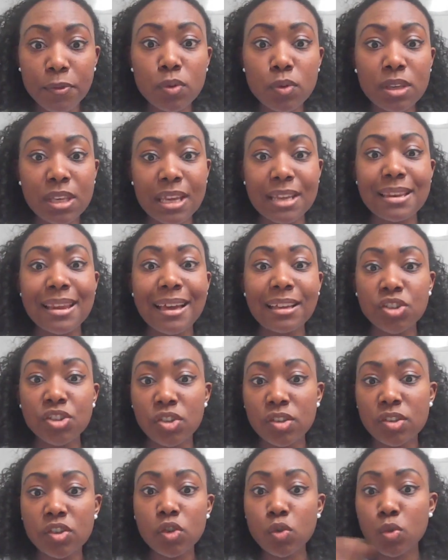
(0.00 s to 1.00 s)
cannot
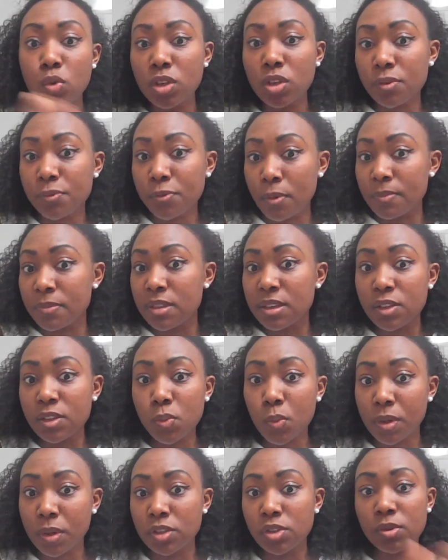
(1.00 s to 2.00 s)
just switch from this
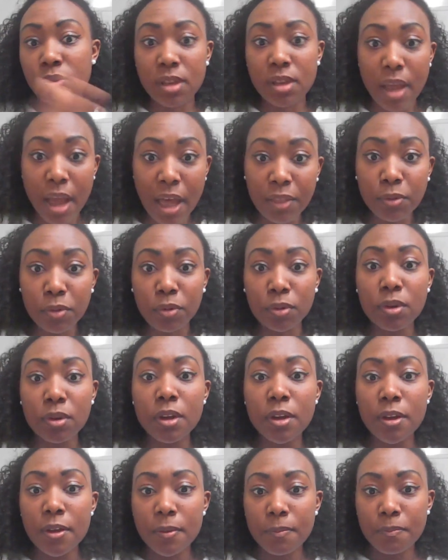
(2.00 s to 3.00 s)
one to the other,
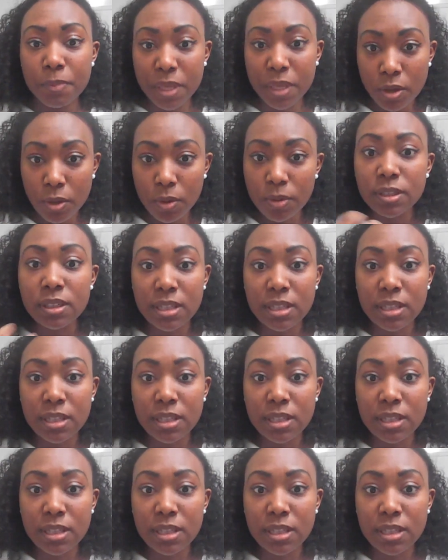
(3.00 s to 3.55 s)
because it